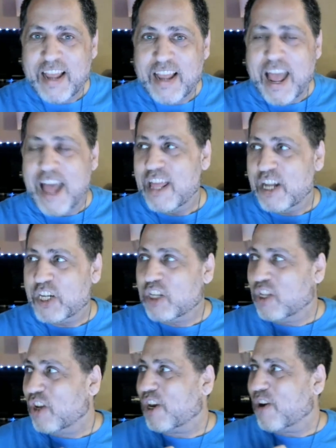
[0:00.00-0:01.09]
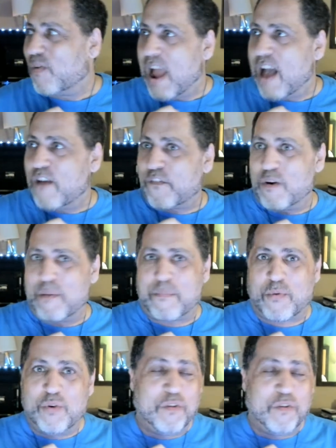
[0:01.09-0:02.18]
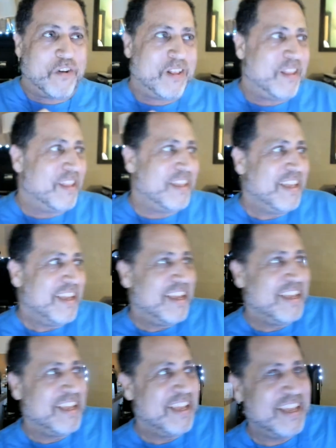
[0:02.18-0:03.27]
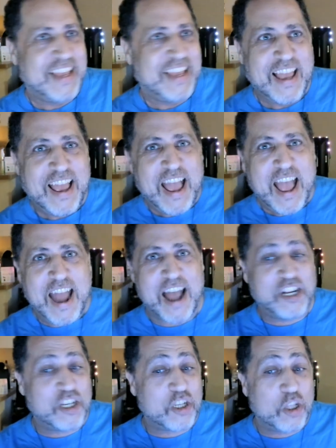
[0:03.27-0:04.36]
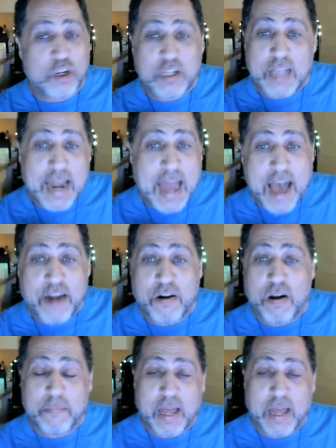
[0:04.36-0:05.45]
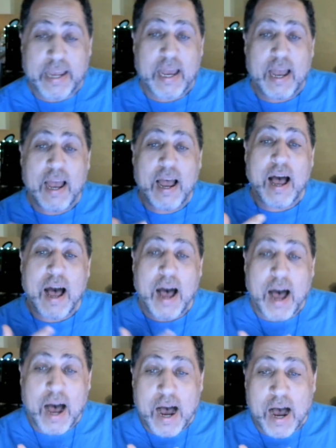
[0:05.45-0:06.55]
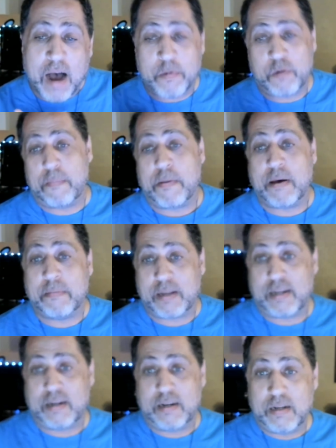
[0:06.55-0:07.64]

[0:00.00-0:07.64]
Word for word: And then she's looking around for approval, and I just looked dead at her. I'm like, "I'm a Republican,"